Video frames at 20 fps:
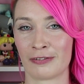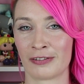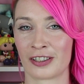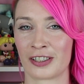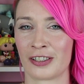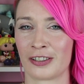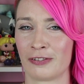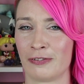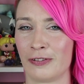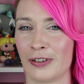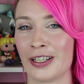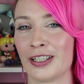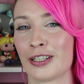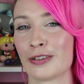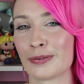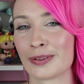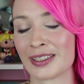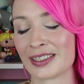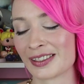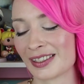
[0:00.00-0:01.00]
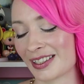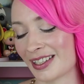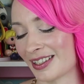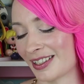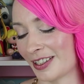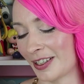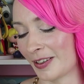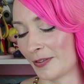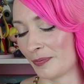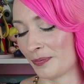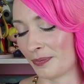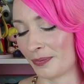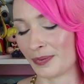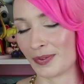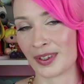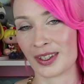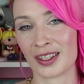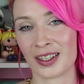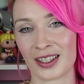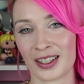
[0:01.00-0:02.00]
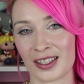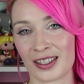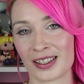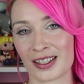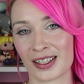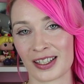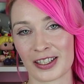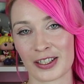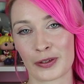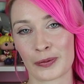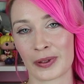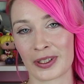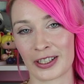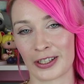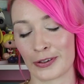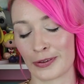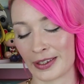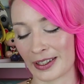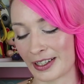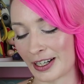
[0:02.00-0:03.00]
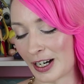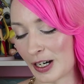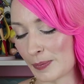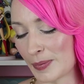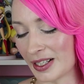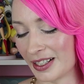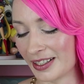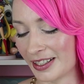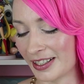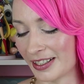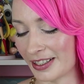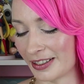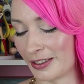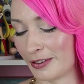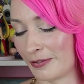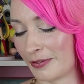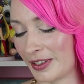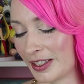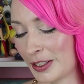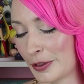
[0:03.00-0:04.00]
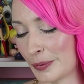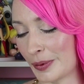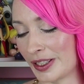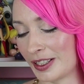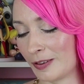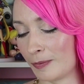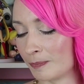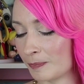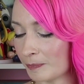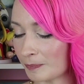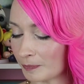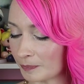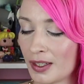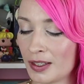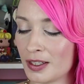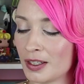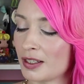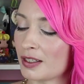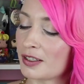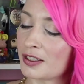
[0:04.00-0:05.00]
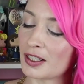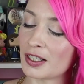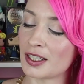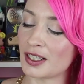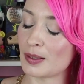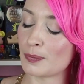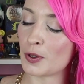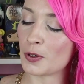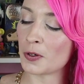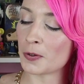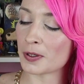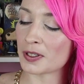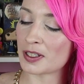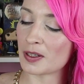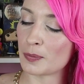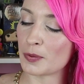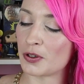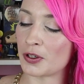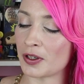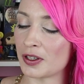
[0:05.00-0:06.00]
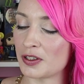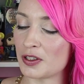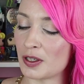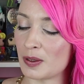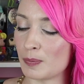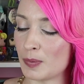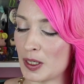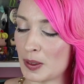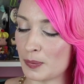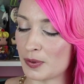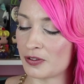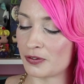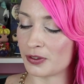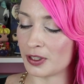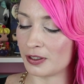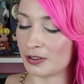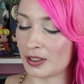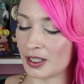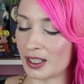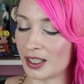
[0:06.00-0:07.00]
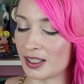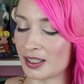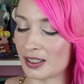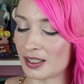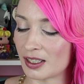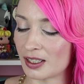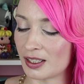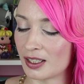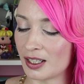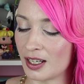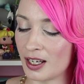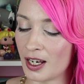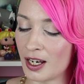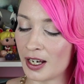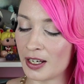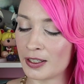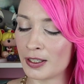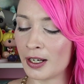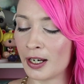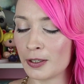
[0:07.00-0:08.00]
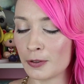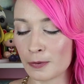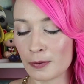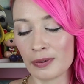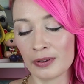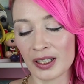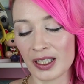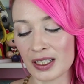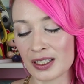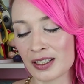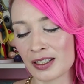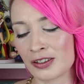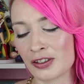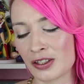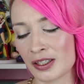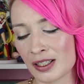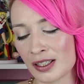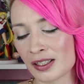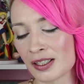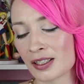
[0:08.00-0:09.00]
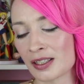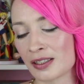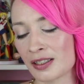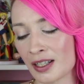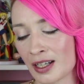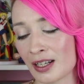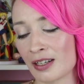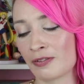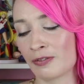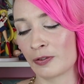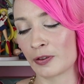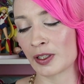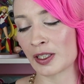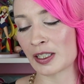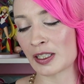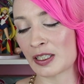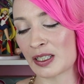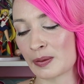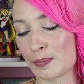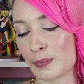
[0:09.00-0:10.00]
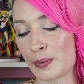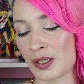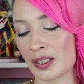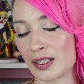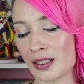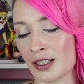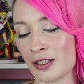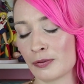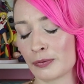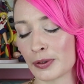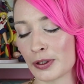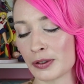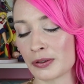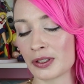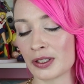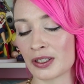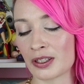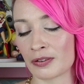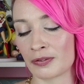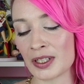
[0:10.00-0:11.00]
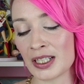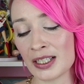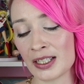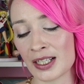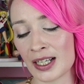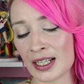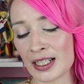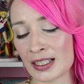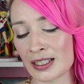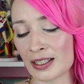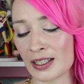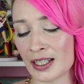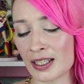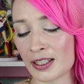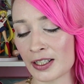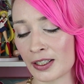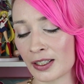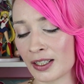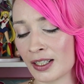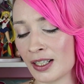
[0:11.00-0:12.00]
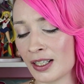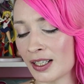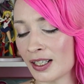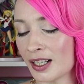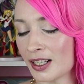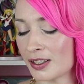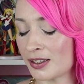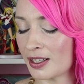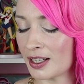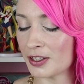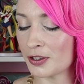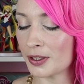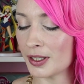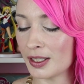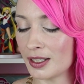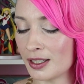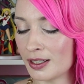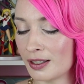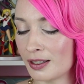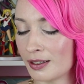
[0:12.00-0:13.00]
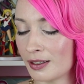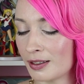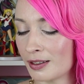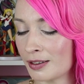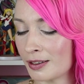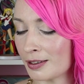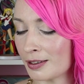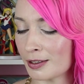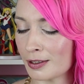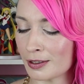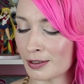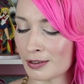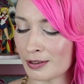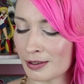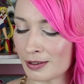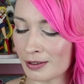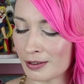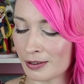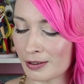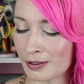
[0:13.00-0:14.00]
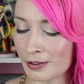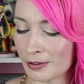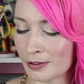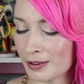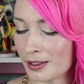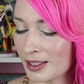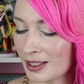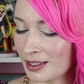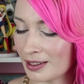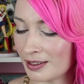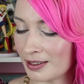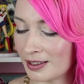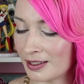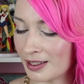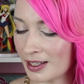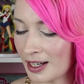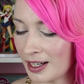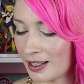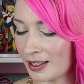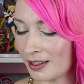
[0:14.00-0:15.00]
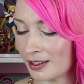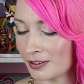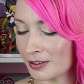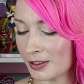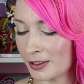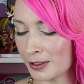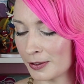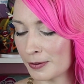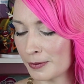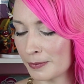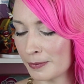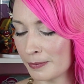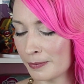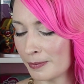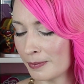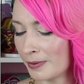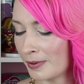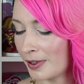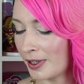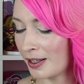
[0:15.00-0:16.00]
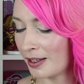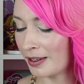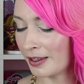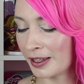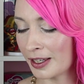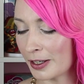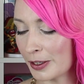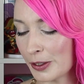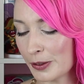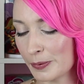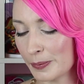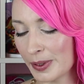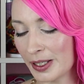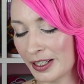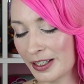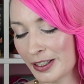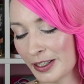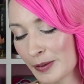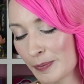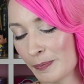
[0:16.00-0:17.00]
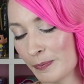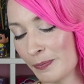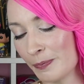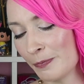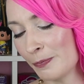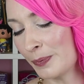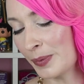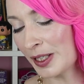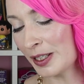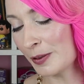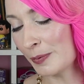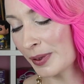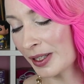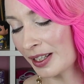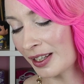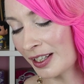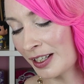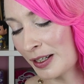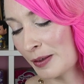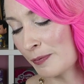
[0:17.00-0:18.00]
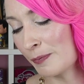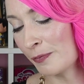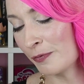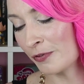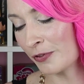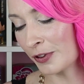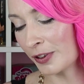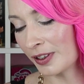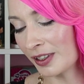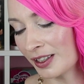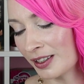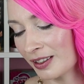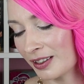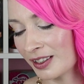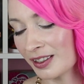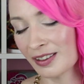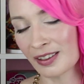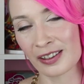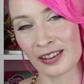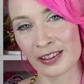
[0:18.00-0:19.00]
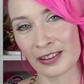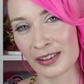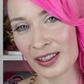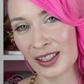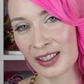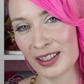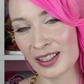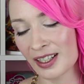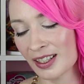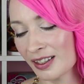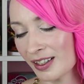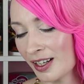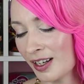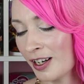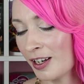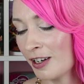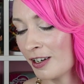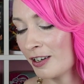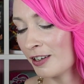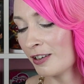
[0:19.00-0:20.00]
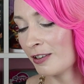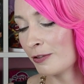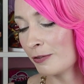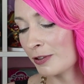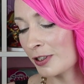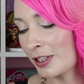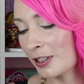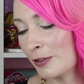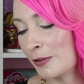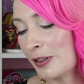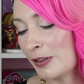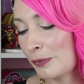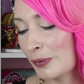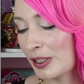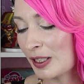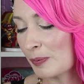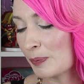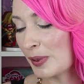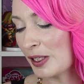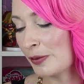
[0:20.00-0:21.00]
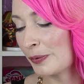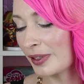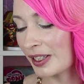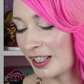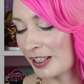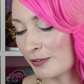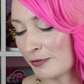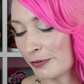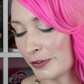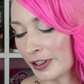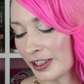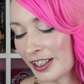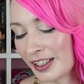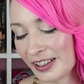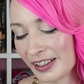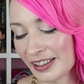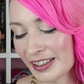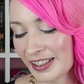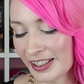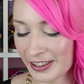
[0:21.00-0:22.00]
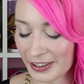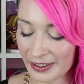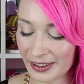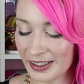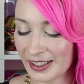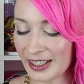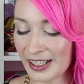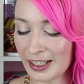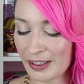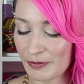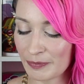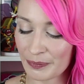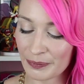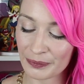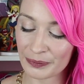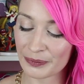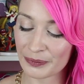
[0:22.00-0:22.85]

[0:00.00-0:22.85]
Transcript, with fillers: for her followers. So I just want to go to the comments of this one. Just some wholesome Christian memes for you guys. Not only did Jesus die for us, but he rose three days later, essentially concerning death so that we could be with him for all, concerning so that we could be with him for all eternity.